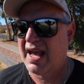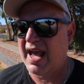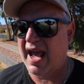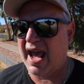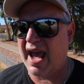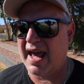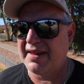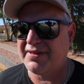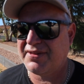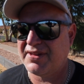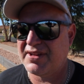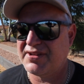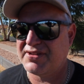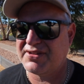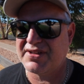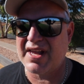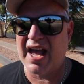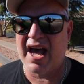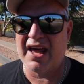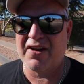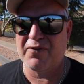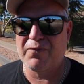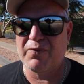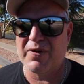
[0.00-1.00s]
at the
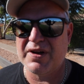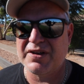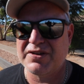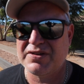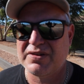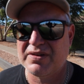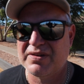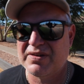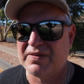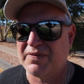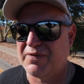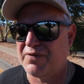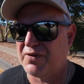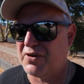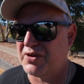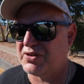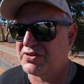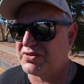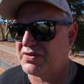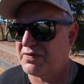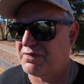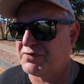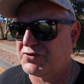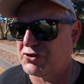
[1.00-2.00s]
start of winter,
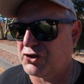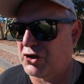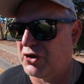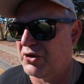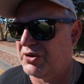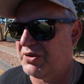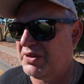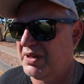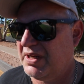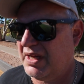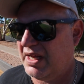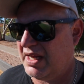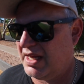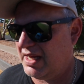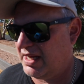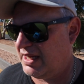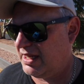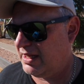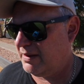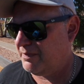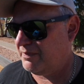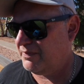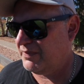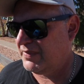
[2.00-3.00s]
1st of June.
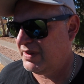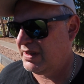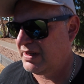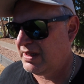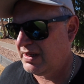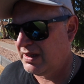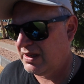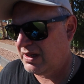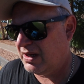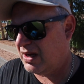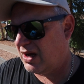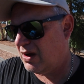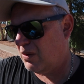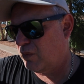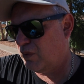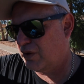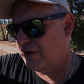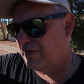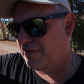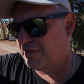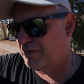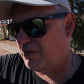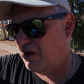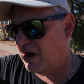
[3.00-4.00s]
I would
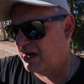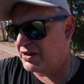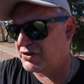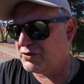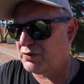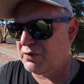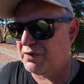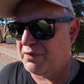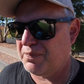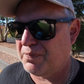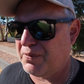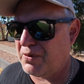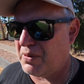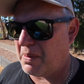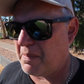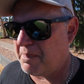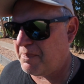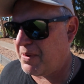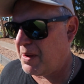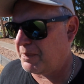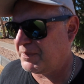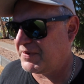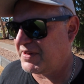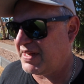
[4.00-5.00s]
have liked to have
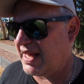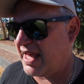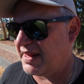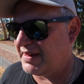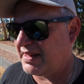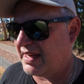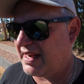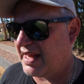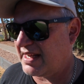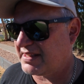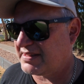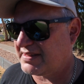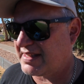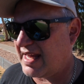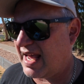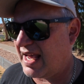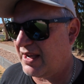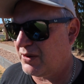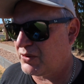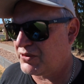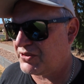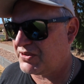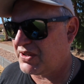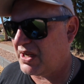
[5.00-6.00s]
popped it out in the next
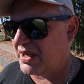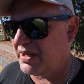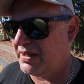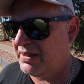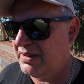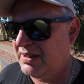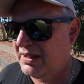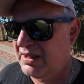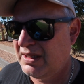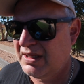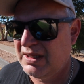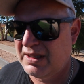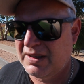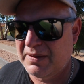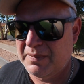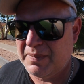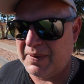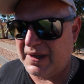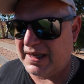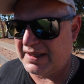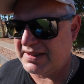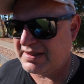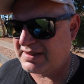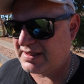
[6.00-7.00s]
day or so,
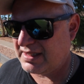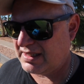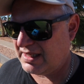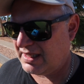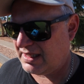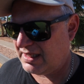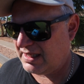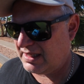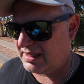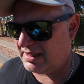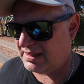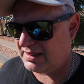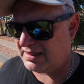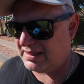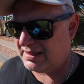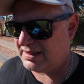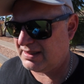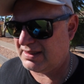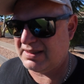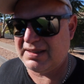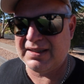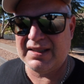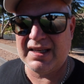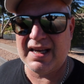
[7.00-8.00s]
but
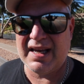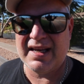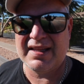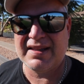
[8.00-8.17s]
yeah,